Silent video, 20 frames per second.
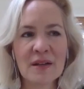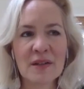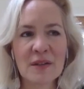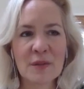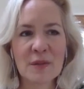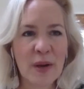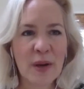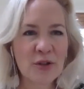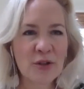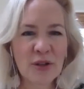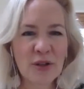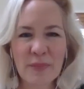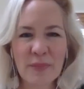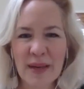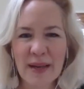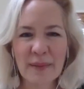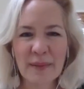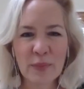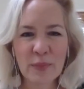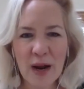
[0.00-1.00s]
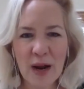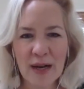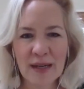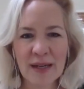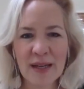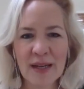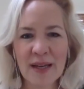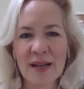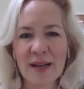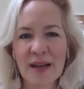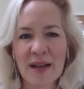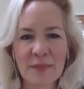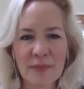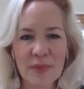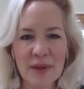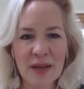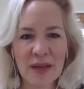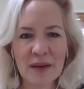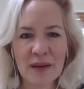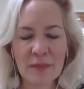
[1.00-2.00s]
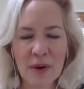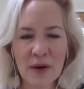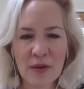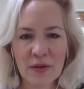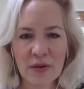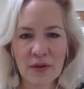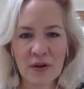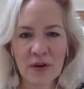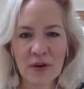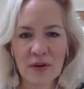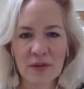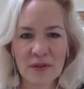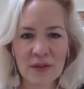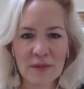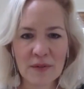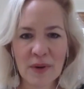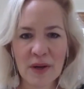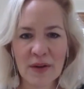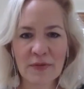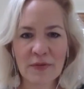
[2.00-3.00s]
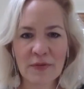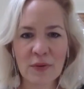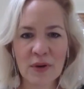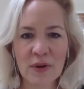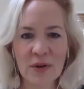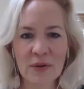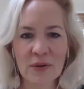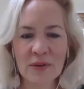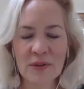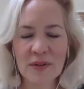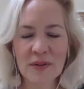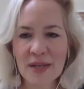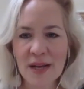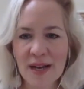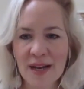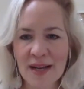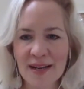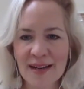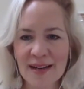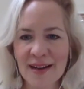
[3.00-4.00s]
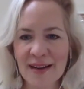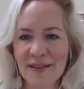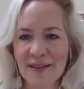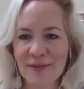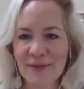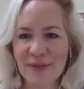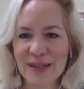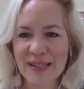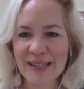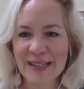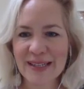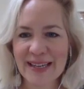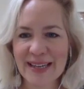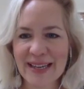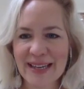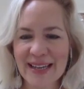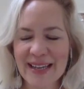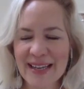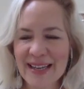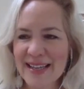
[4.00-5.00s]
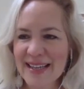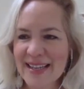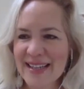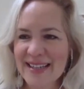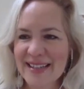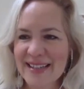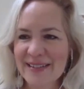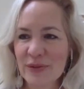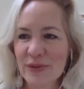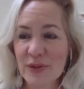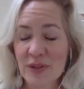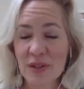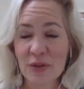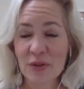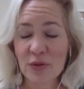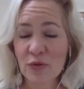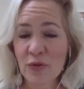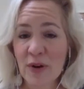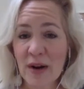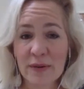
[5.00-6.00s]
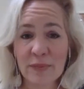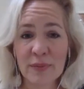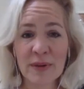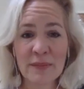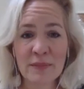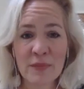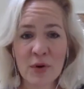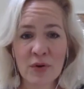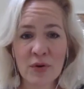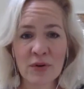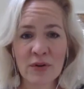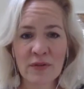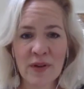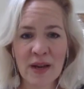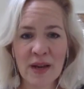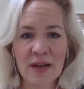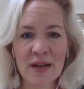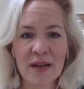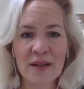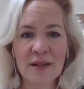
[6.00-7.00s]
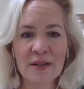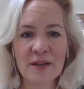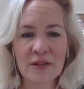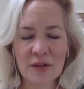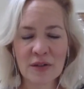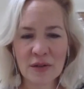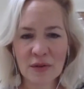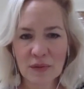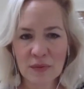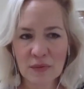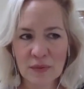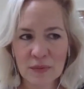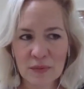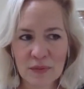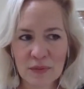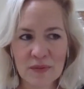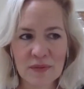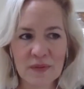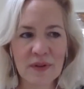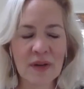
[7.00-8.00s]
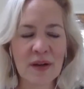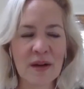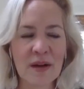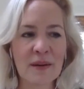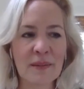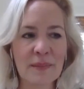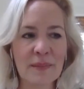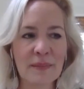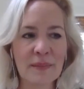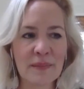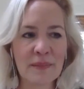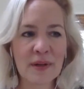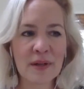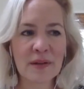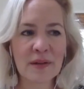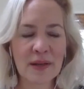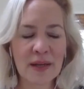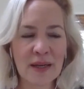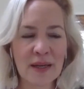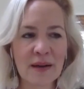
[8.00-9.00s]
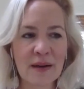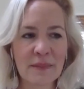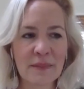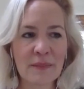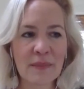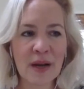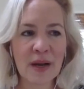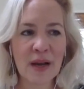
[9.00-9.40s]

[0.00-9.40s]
especially being pregnant and being a mother to my 4-year-old son. I really was incredibly motivated to clean up